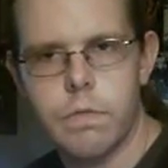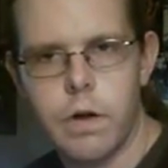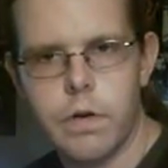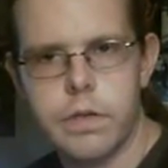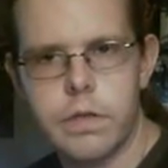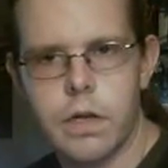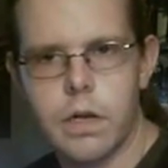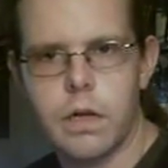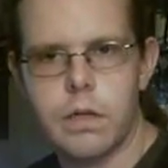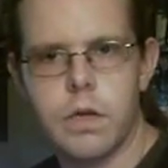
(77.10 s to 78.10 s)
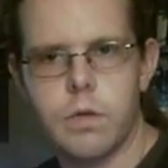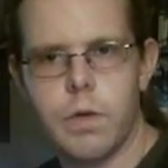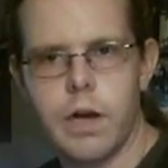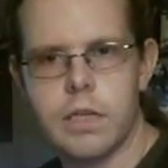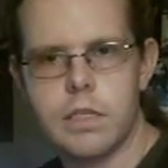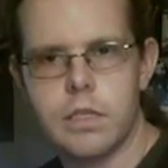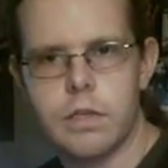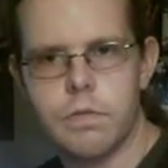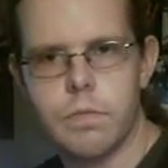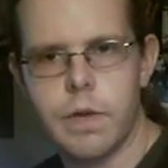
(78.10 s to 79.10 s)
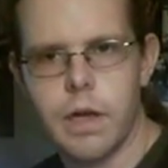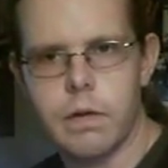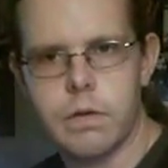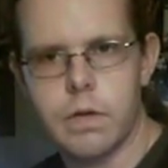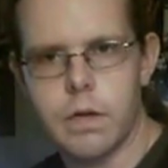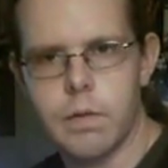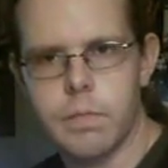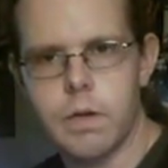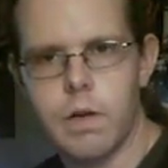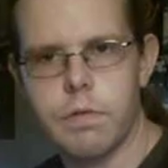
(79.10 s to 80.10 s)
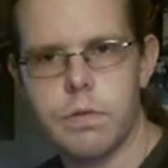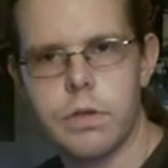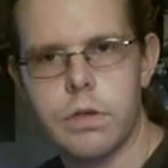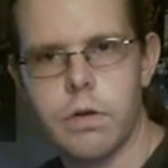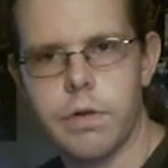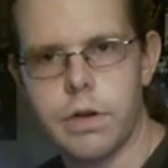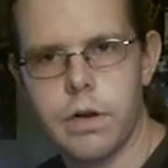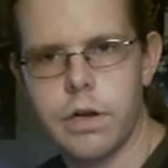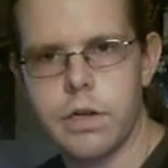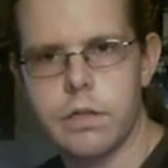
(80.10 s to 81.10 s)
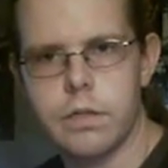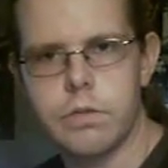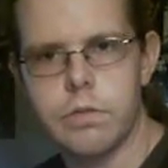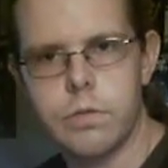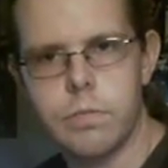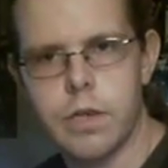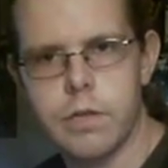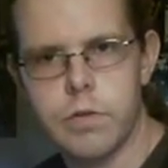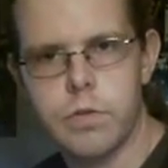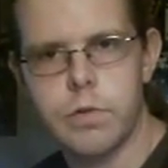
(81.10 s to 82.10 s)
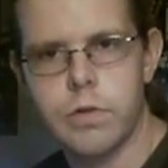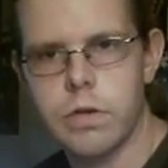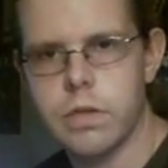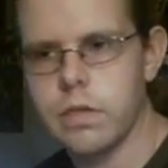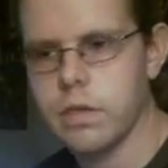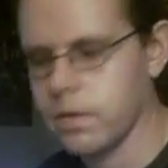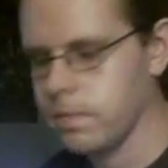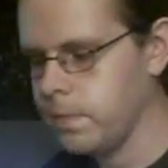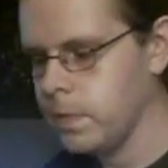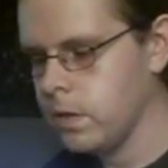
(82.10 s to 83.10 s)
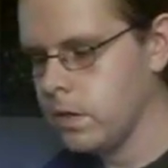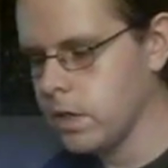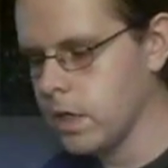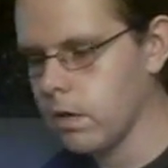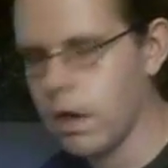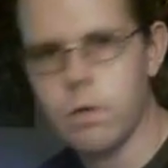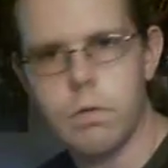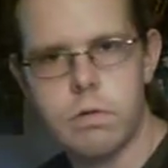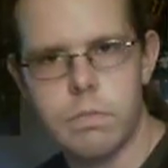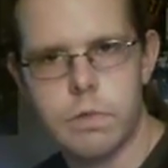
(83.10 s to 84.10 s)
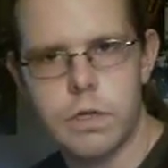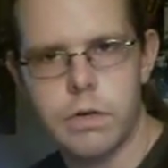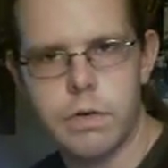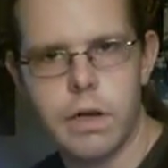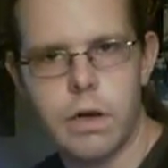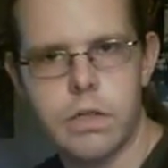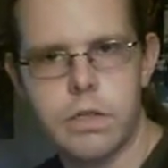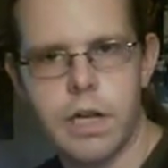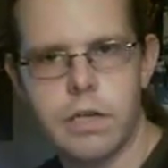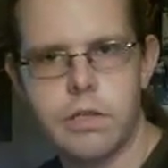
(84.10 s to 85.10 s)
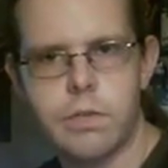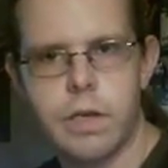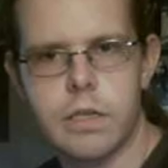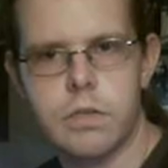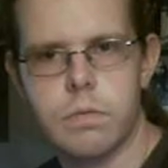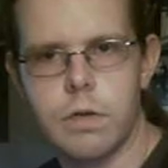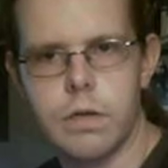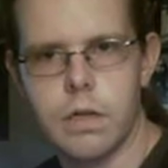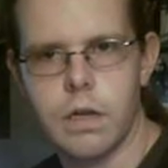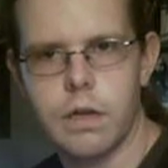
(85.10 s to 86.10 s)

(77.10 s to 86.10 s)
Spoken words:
very positive about everything going on in the YouTube gaming community, and I don't want to unintentionally make someone